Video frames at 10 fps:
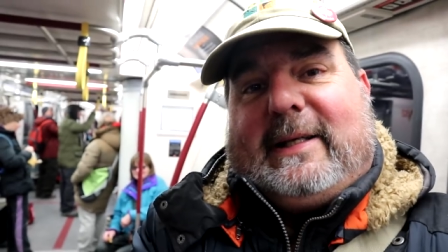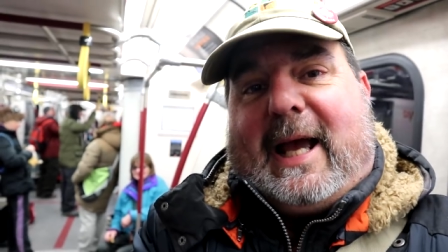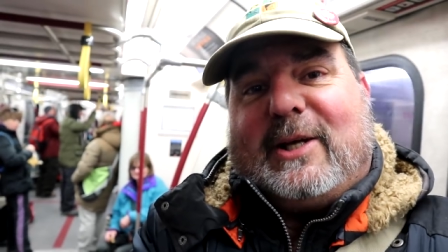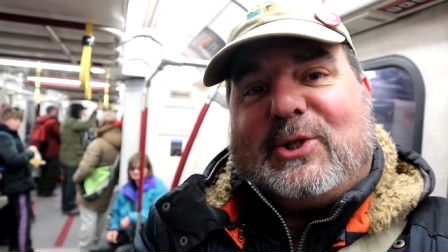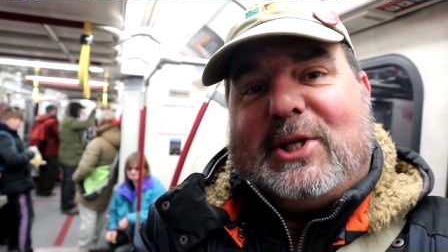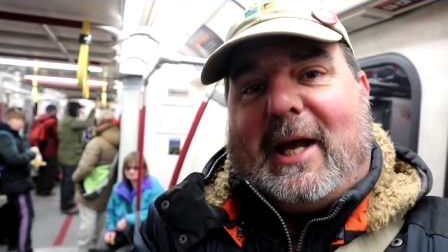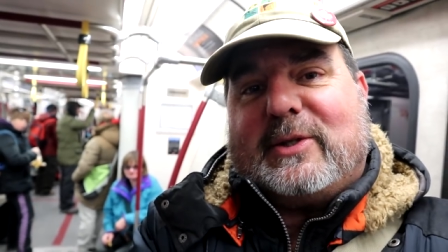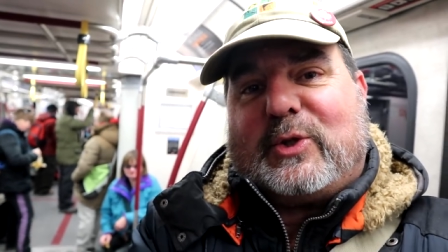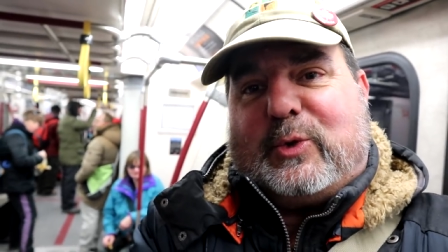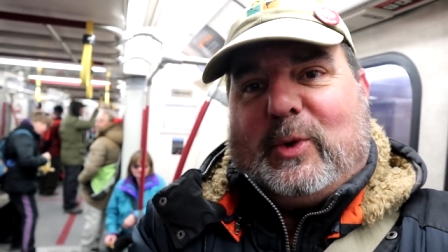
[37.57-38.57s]
Cache and
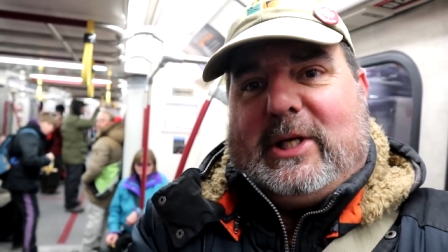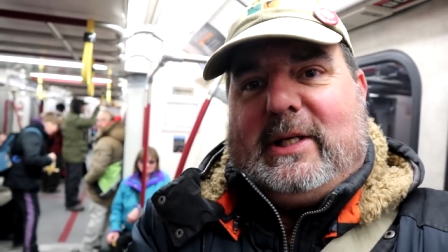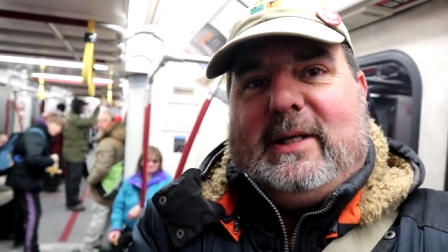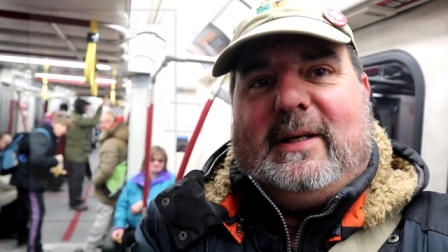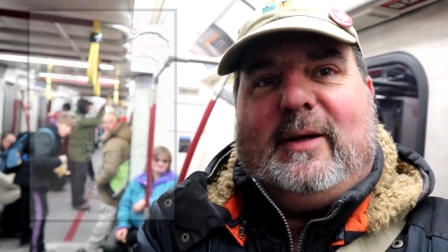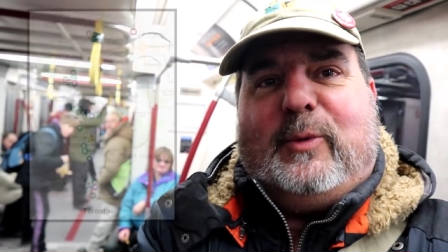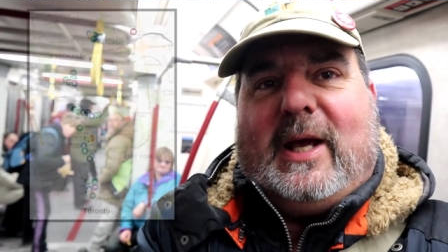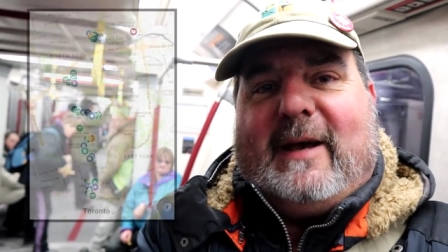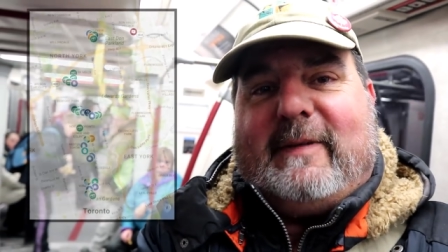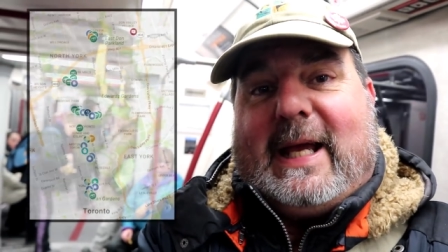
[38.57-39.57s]
Dash 3, we
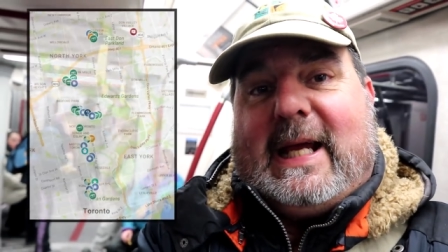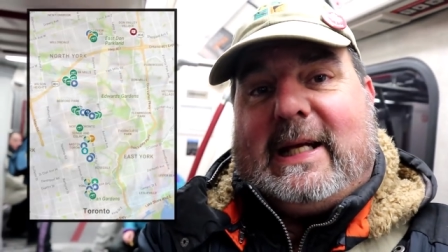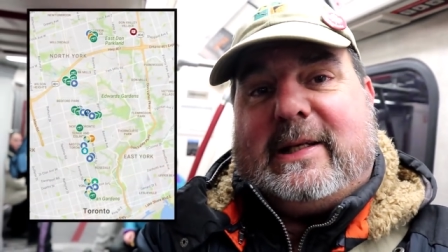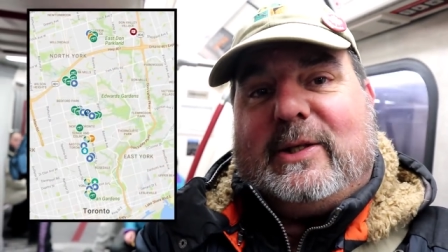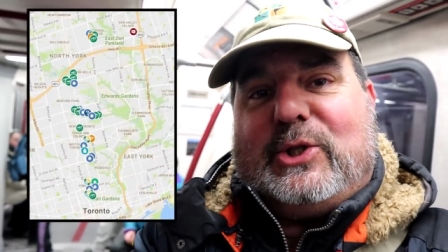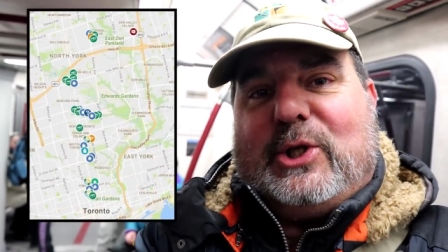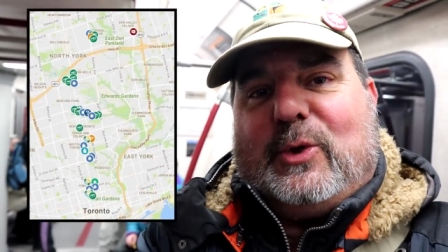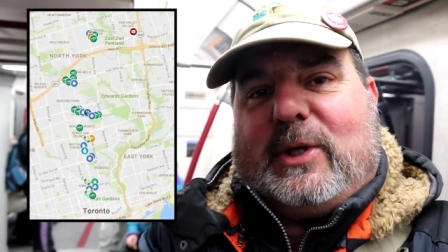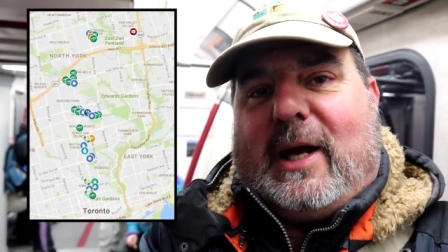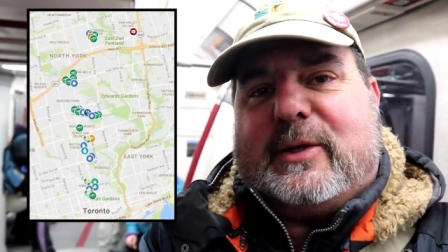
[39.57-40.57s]
have 80
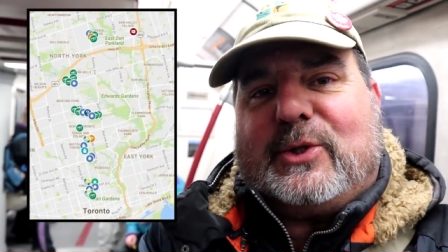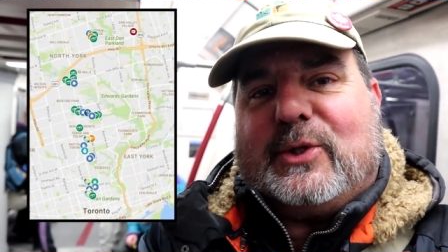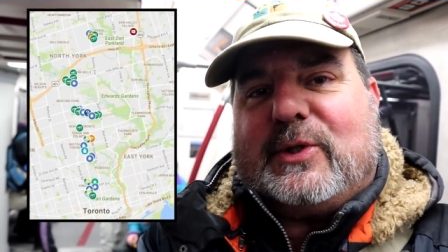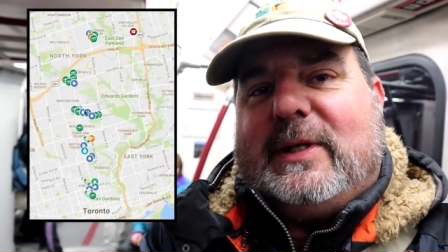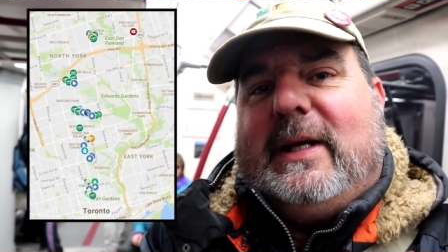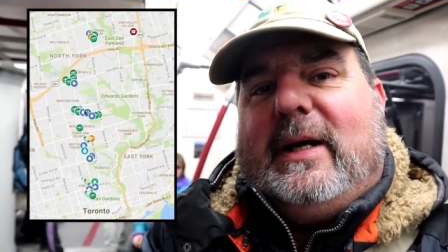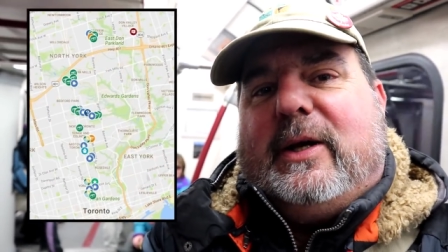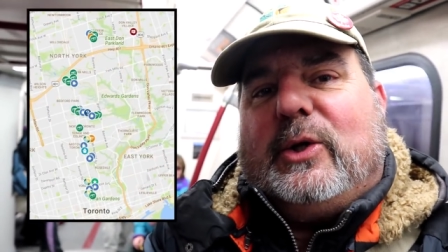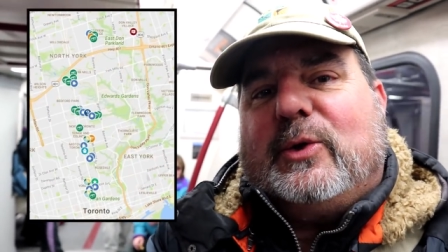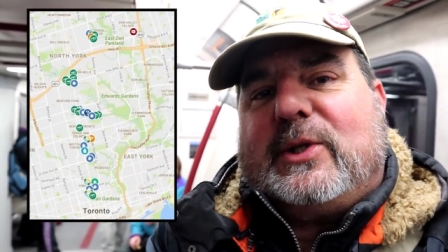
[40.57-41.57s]
geocachers
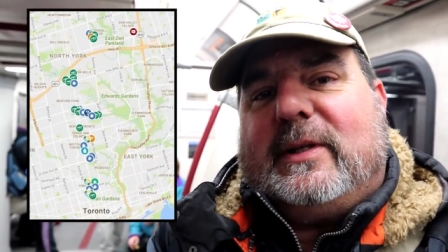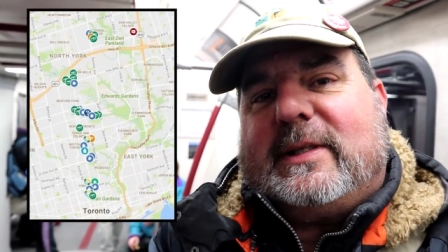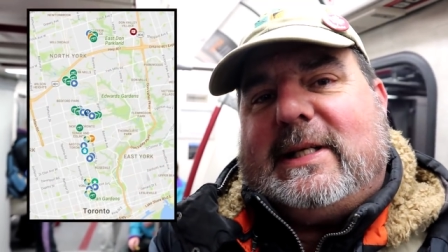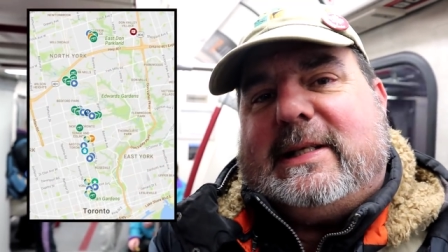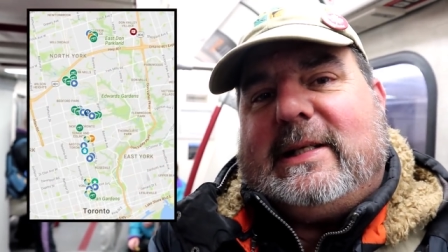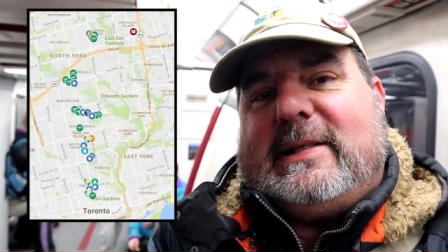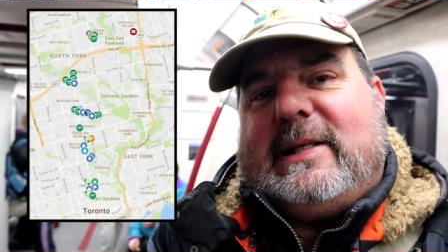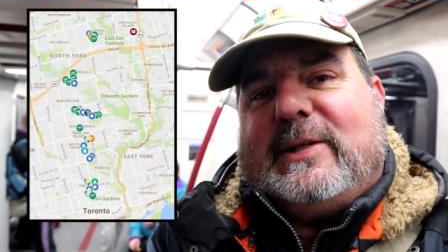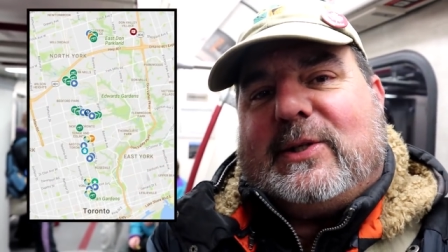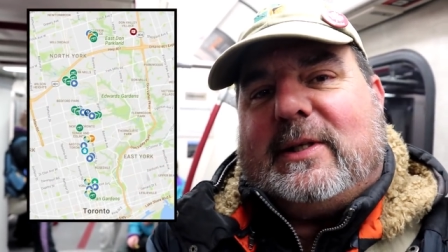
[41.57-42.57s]
using the
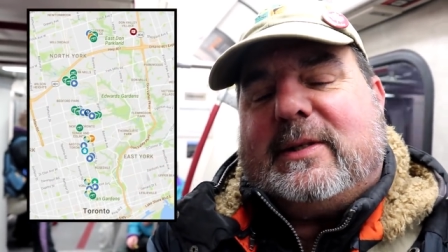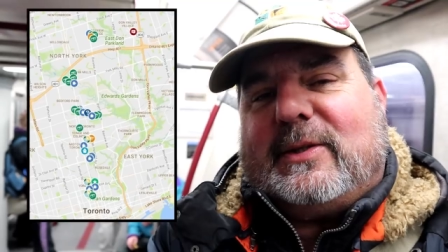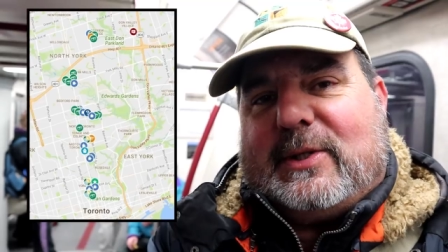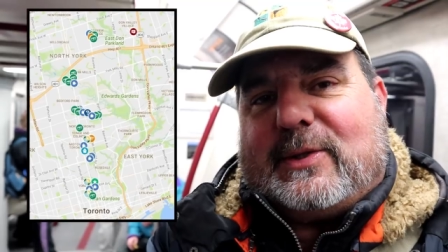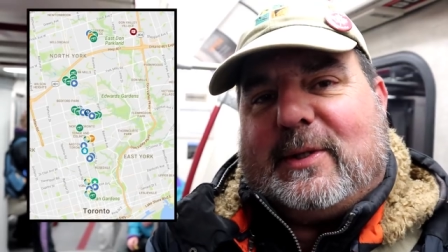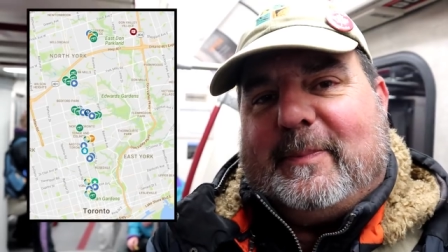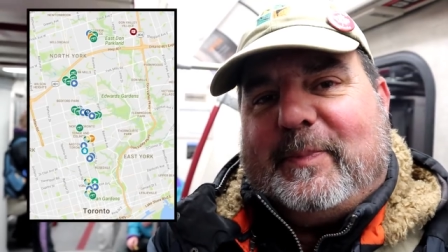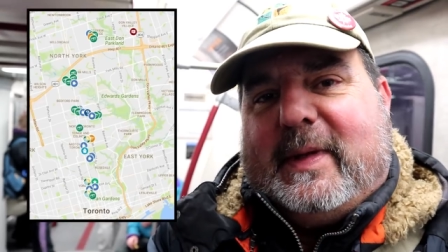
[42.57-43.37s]
TTC system